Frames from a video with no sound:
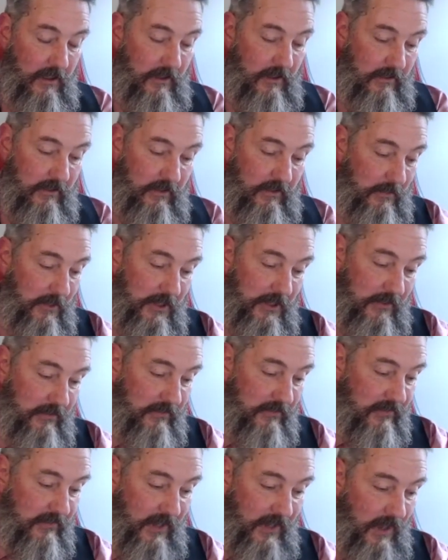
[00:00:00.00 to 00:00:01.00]
The
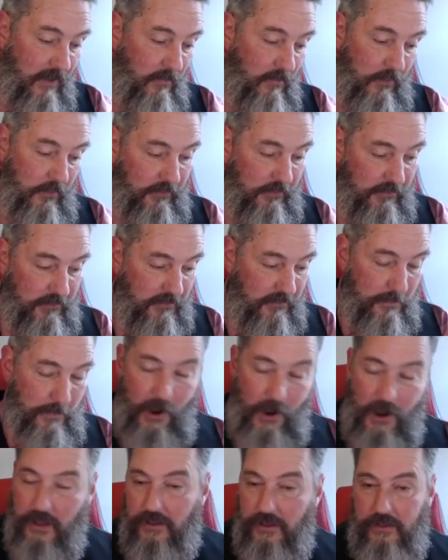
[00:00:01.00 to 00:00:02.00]
stem was
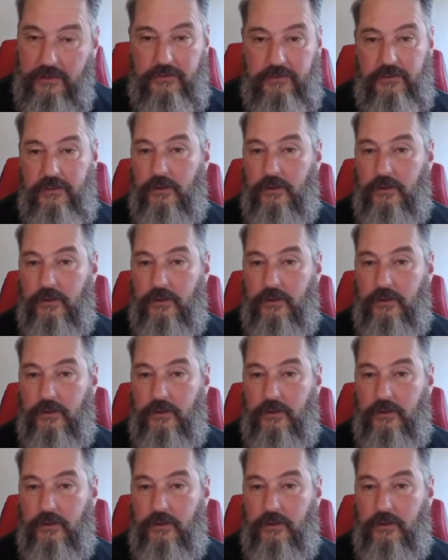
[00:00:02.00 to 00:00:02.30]
spotless.